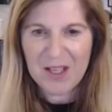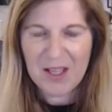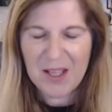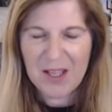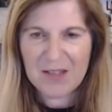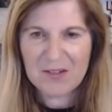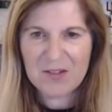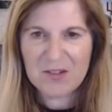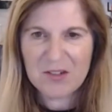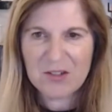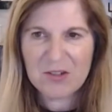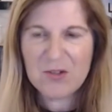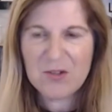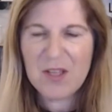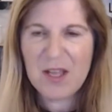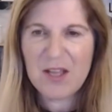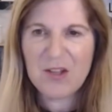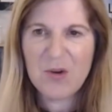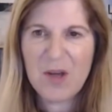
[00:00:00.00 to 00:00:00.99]
And to do
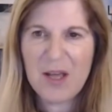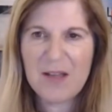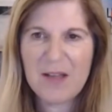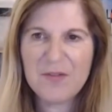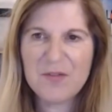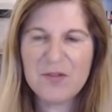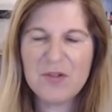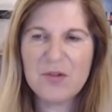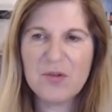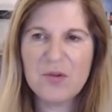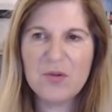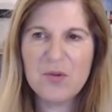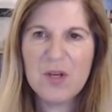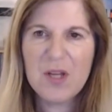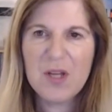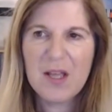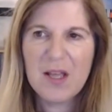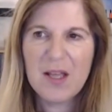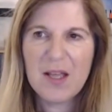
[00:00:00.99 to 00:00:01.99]
that, you have to
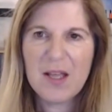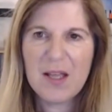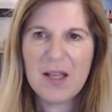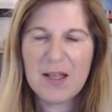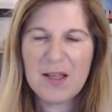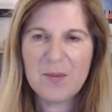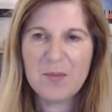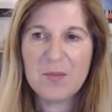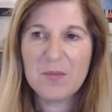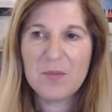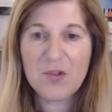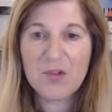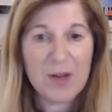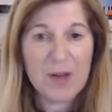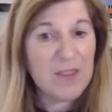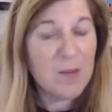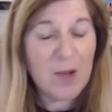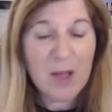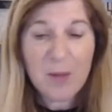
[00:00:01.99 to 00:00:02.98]
um,
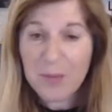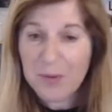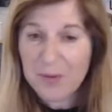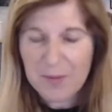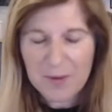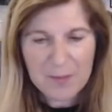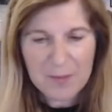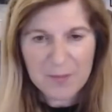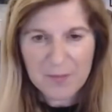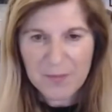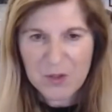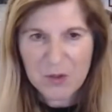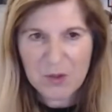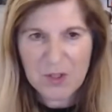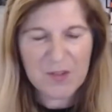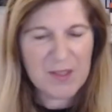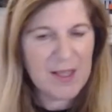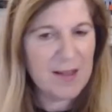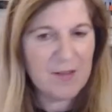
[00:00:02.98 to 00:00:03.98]
train them up so
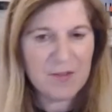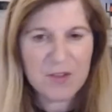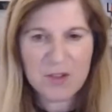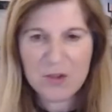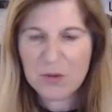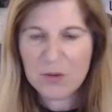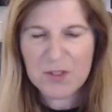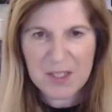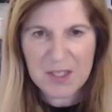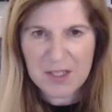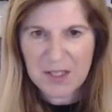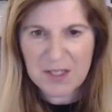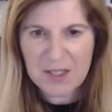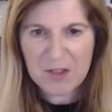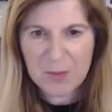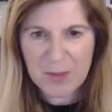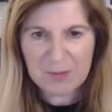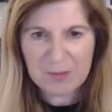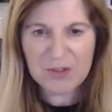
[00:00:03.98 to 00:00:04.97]
that they have tools they
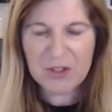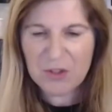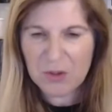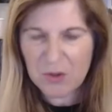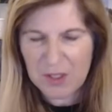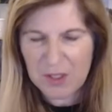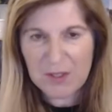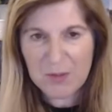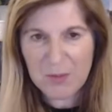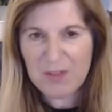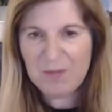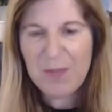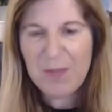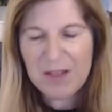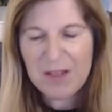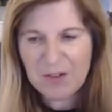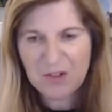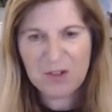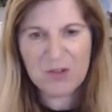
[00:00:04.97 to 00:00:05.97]
need to be able to do this. We have
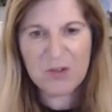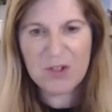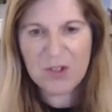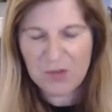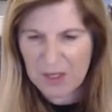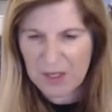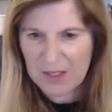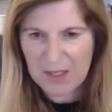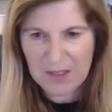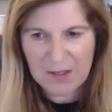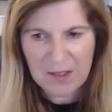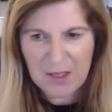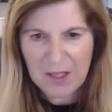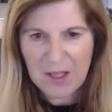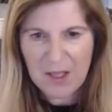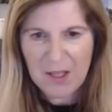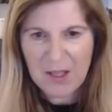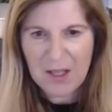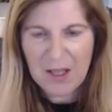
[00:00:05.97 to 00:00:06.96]
mandatory training
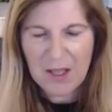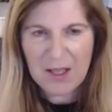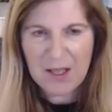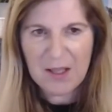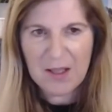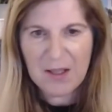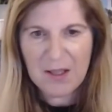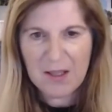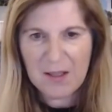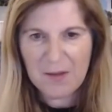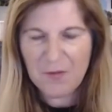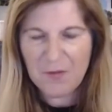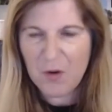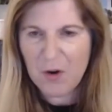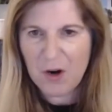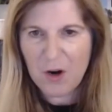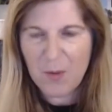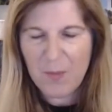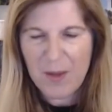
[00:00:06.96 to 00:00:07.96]
uh, uh,
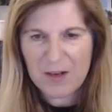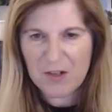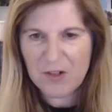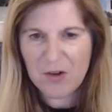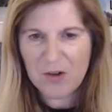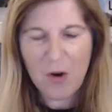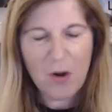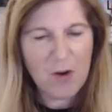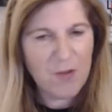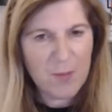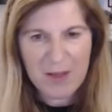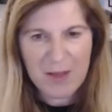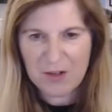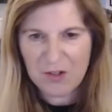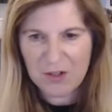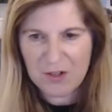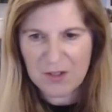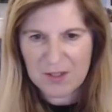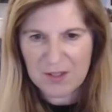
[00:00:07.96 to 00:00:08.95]
for our manager, all of our
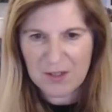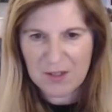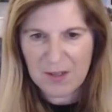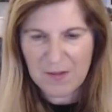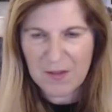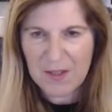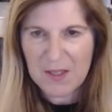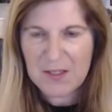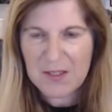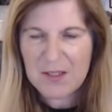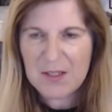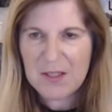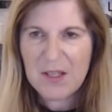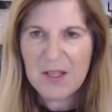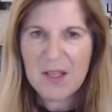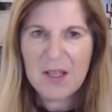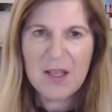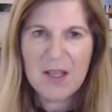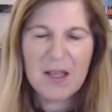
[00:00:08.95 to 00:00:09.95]
managers on this.
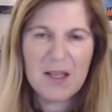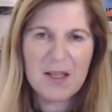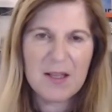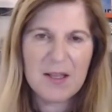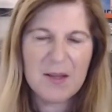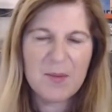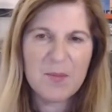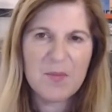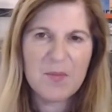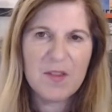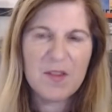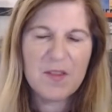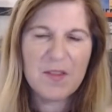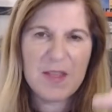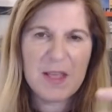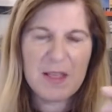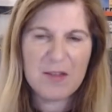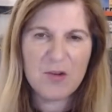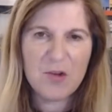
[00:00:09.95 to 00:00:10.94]
Um,
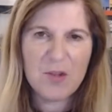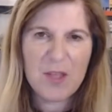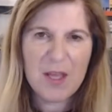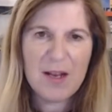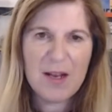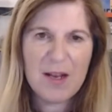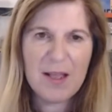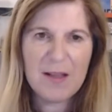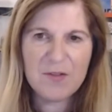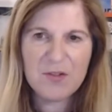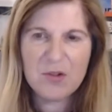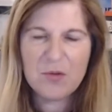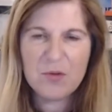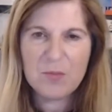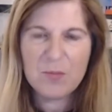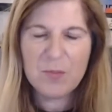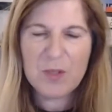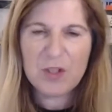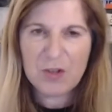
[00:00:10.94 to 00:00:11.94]
they, you then have
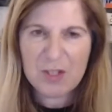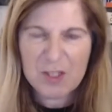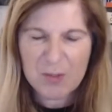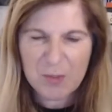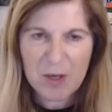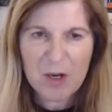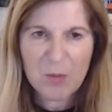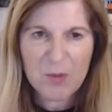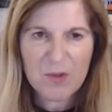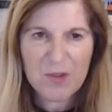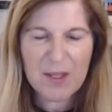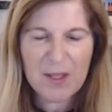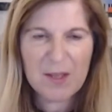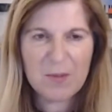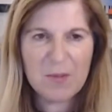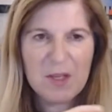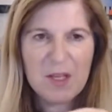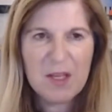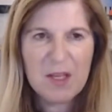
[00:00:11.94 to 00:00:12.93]
to be transparent with
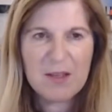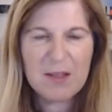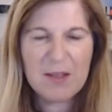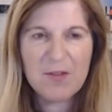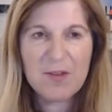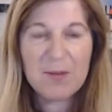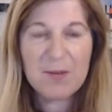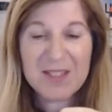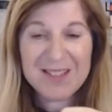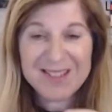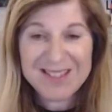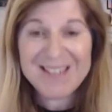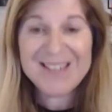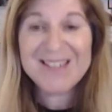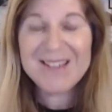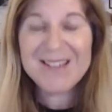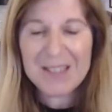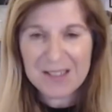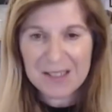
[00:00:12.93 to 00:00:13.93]
them, give them the
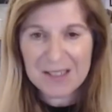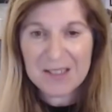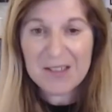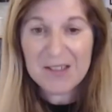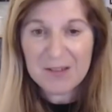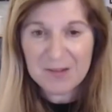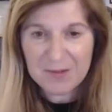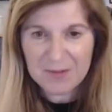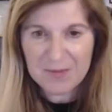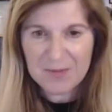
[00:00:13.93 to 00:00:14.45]
data they need.